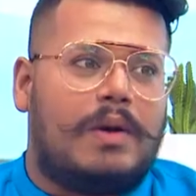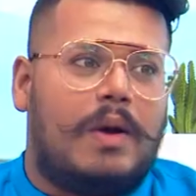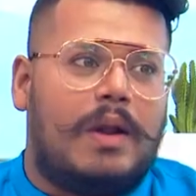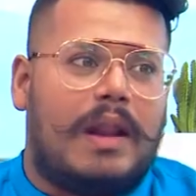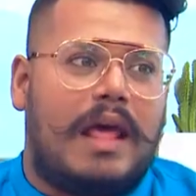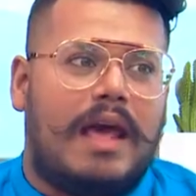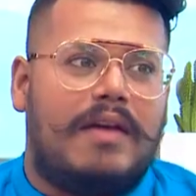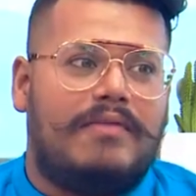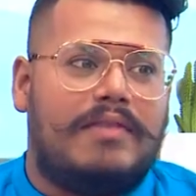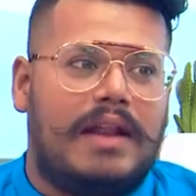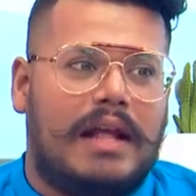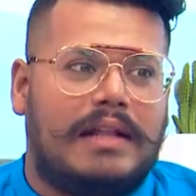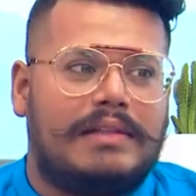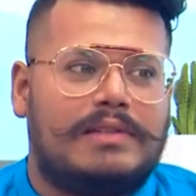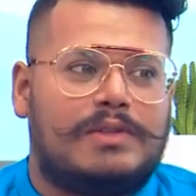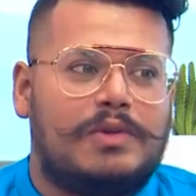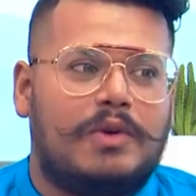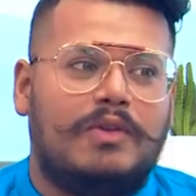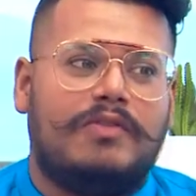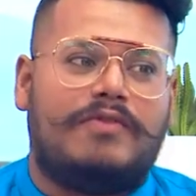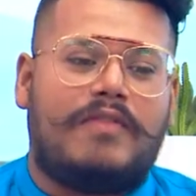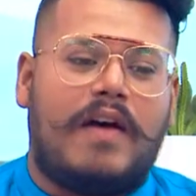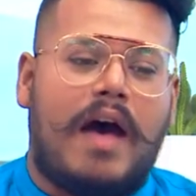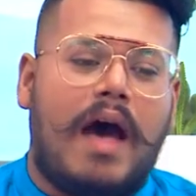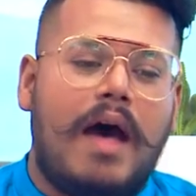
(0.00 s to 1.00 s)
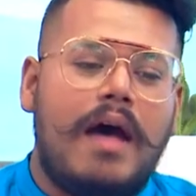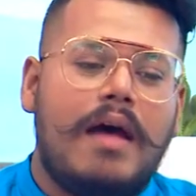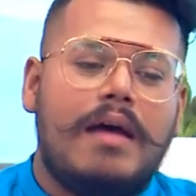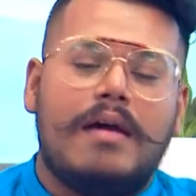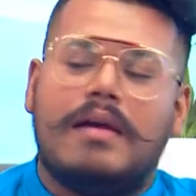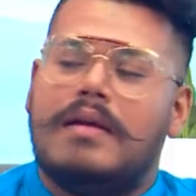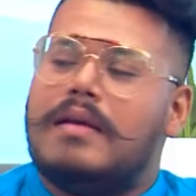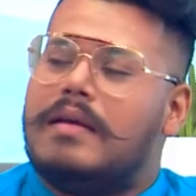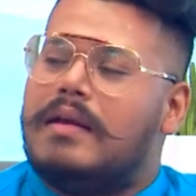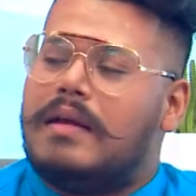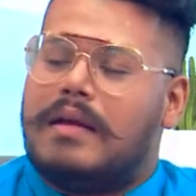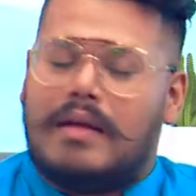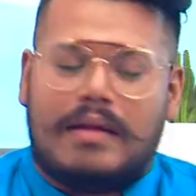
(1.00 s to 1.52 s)
all I have done so right. far.
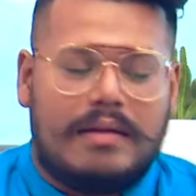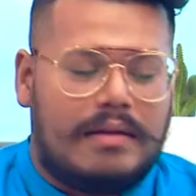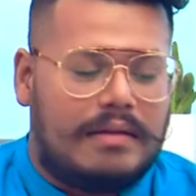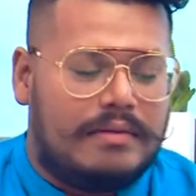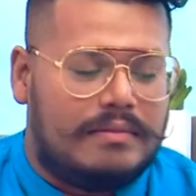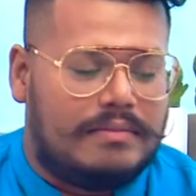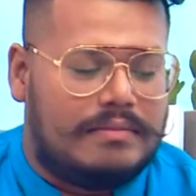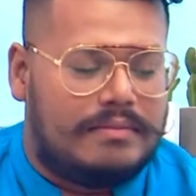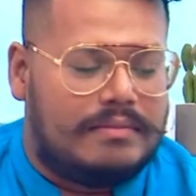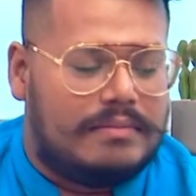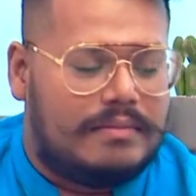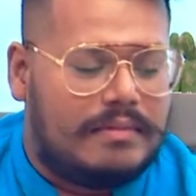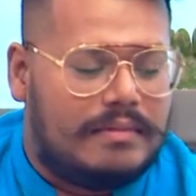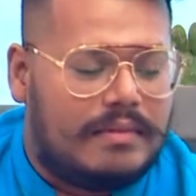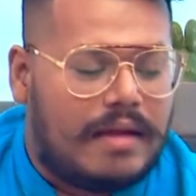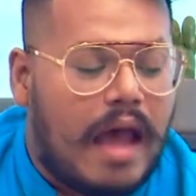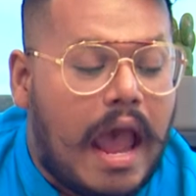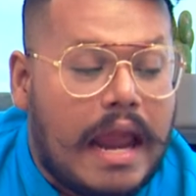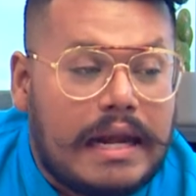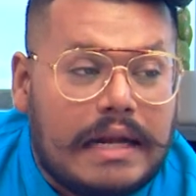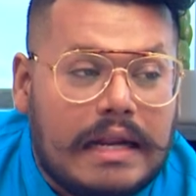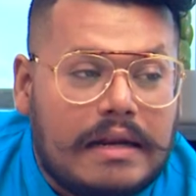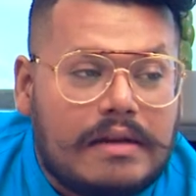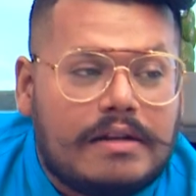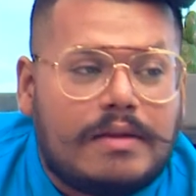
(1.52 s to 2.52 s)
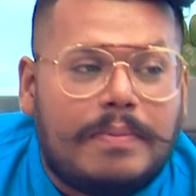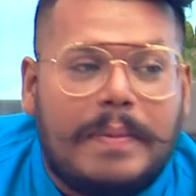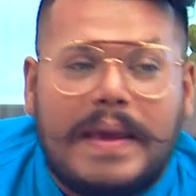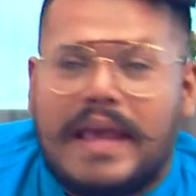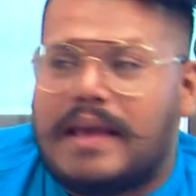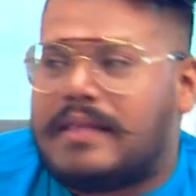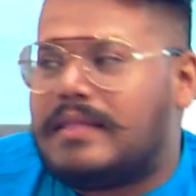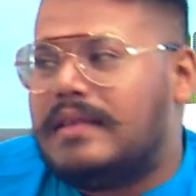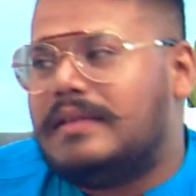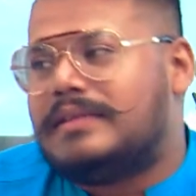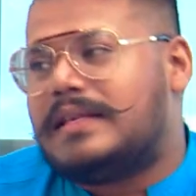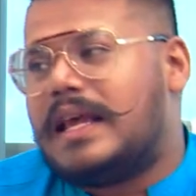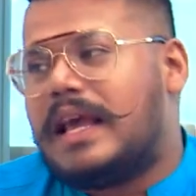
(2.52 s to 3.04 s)
Um, I didn't
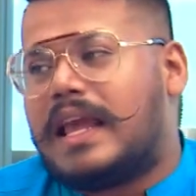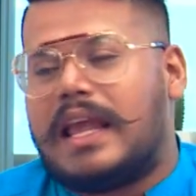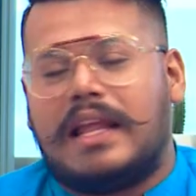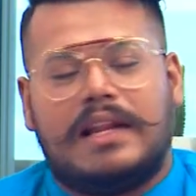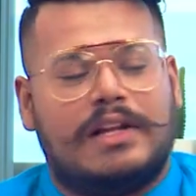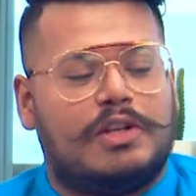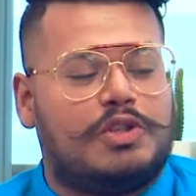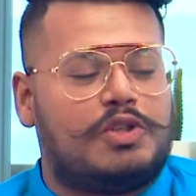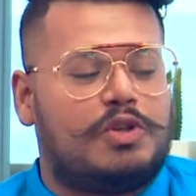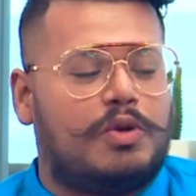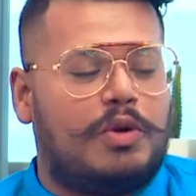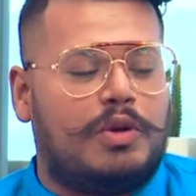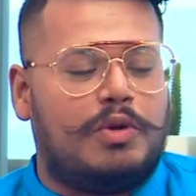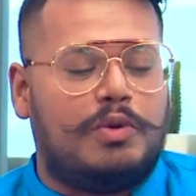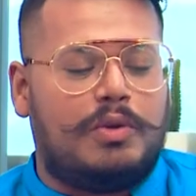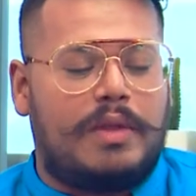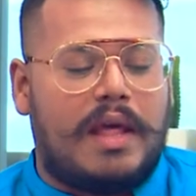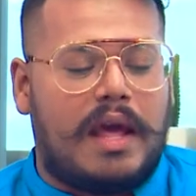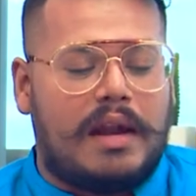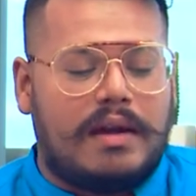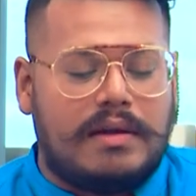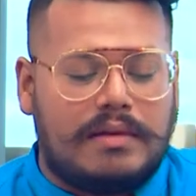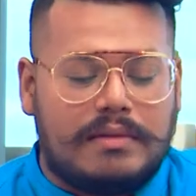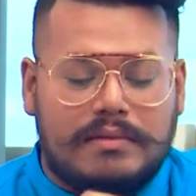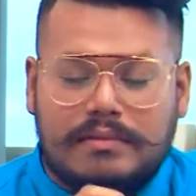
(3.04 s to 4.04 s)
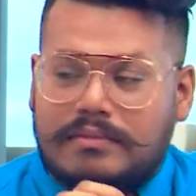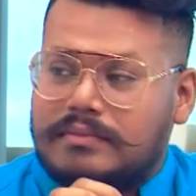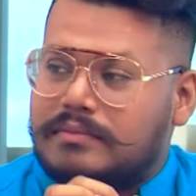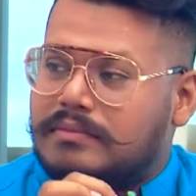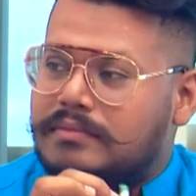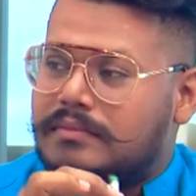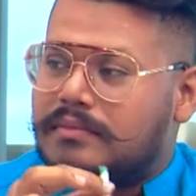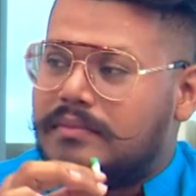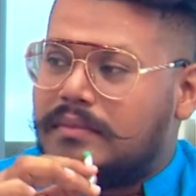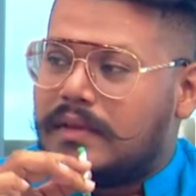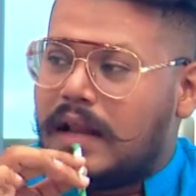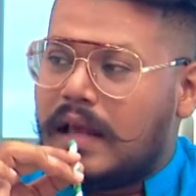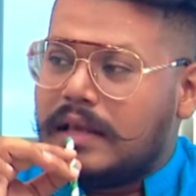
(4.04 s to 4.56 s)
make this, I can assure you that.
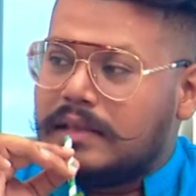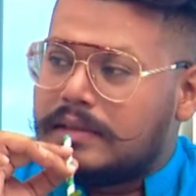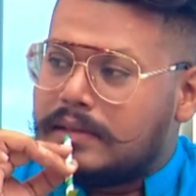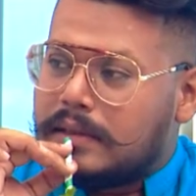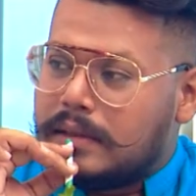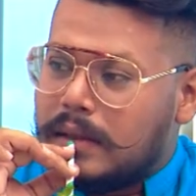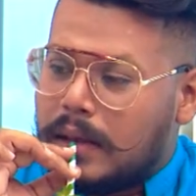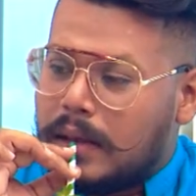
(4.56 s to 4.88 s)
Nice?